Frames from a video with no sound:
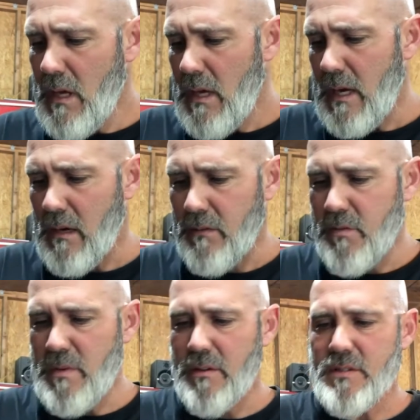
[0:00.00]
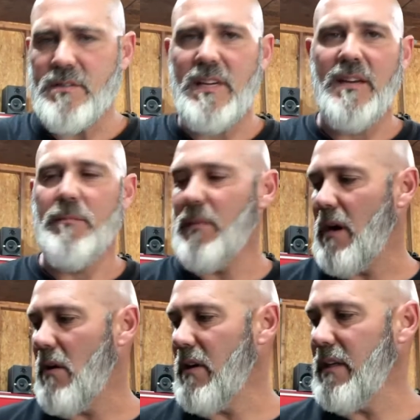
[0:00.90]
I don't know if you'll be able to see it. I
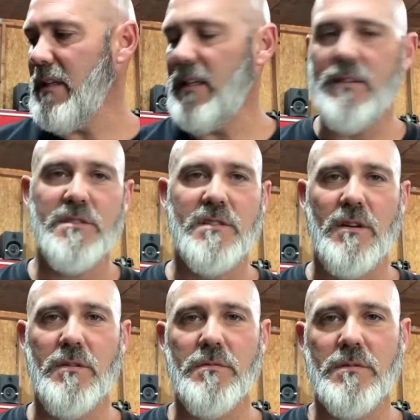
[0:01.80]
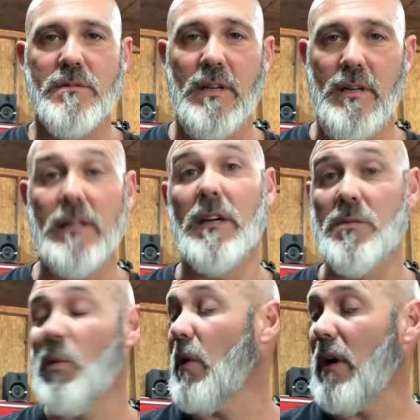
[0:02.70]
already did the stones. It does
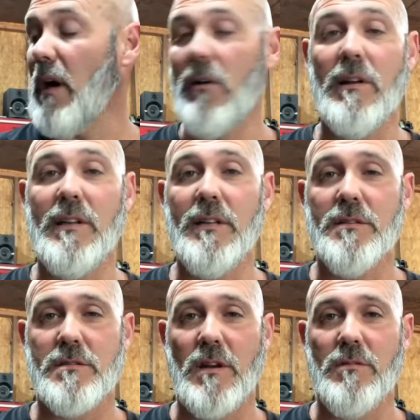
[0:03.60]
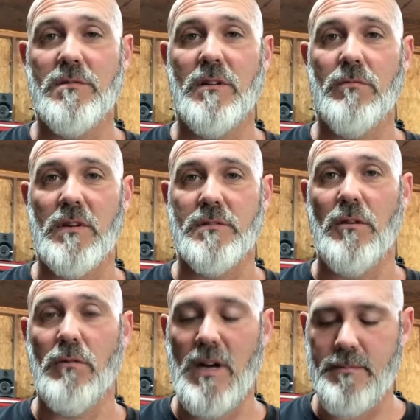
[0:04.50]
work. I already did the stones that
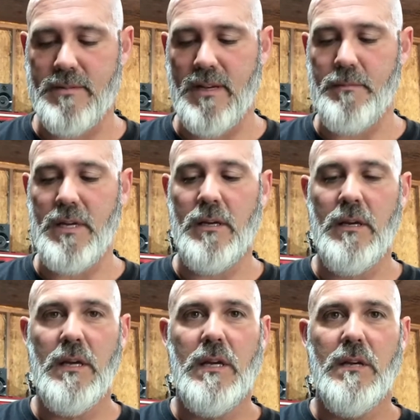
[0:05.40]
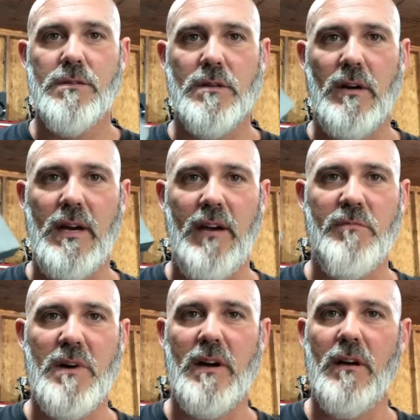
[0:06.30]
Resto Rob sent me. So I have
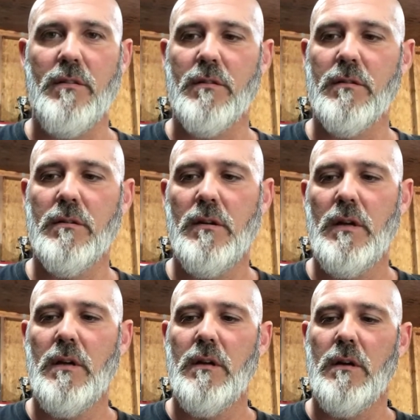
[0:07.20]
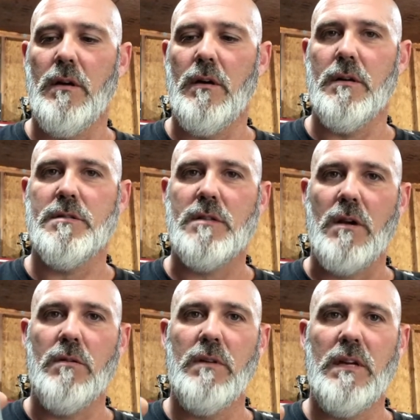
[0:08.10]
my other
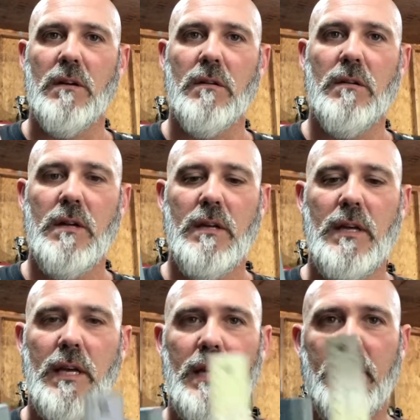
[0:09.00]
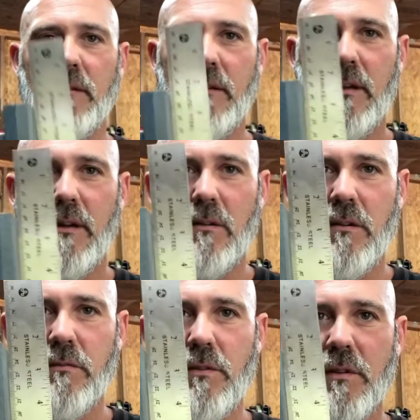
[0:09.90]
stone here, and I don't know
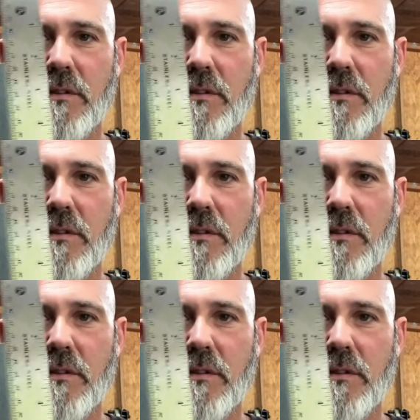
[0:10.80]
if you can